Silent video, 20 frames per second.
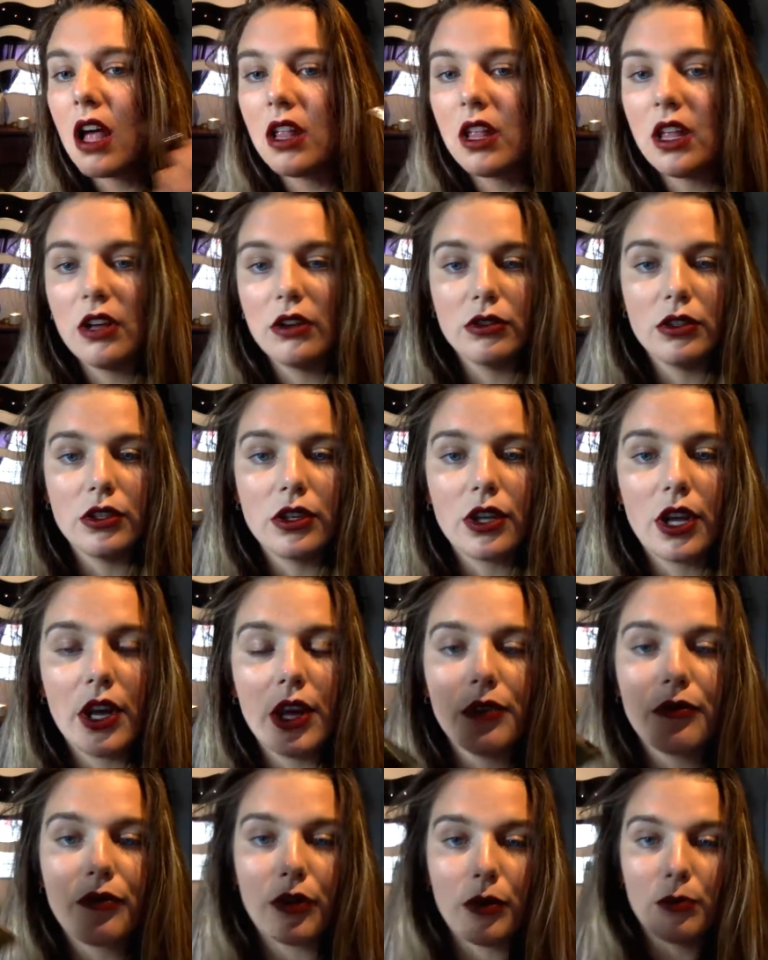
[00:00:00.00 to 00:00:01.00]
It will
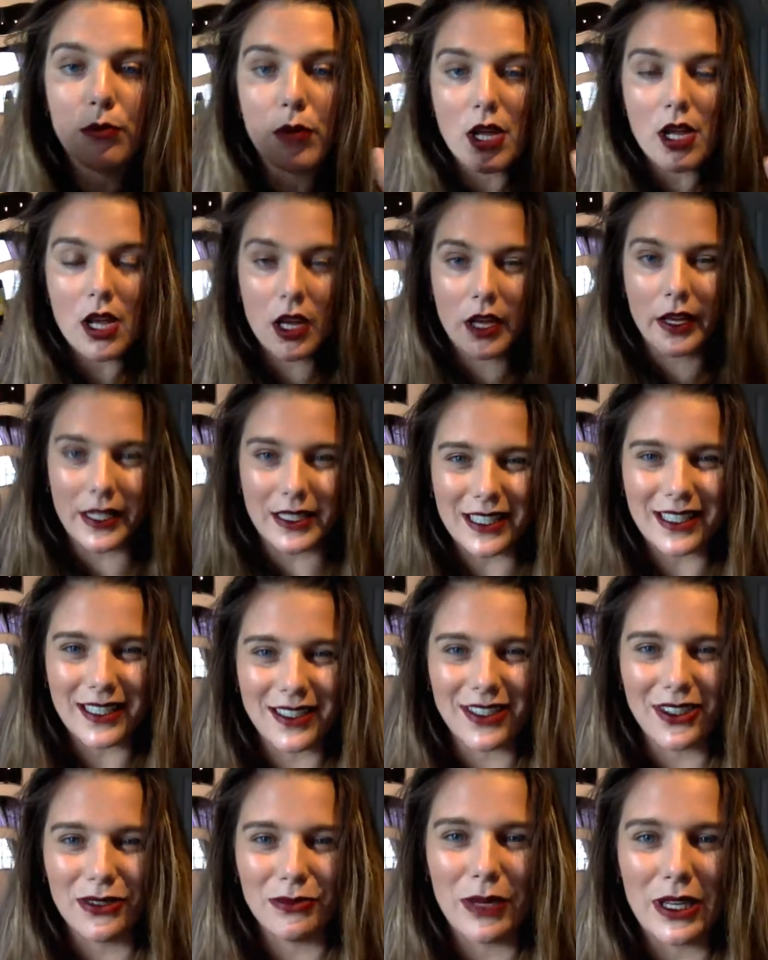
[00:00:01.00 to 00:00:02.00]
get, for me, it gets like a
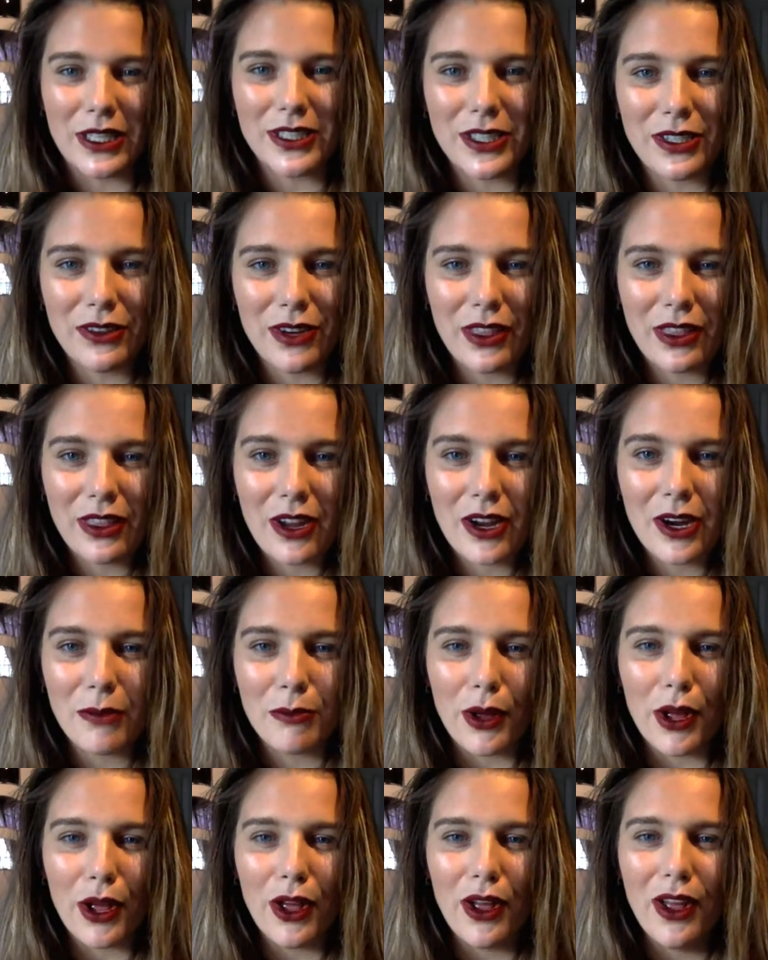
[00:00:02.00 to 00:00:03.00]
little messy right there,
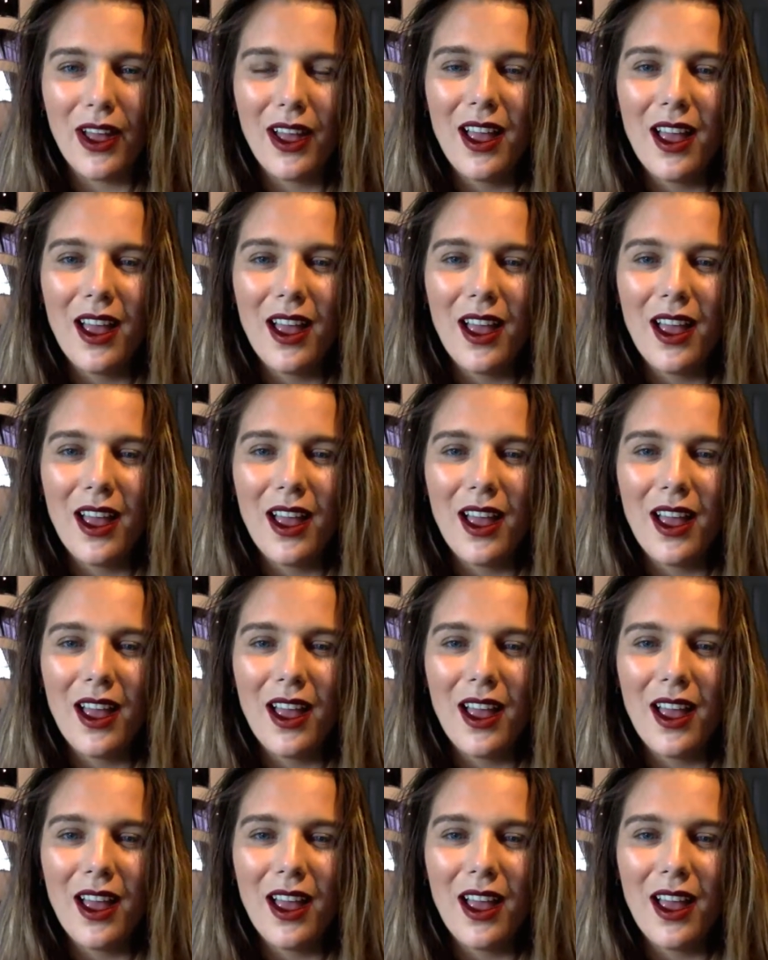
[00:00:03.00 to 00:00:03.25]
but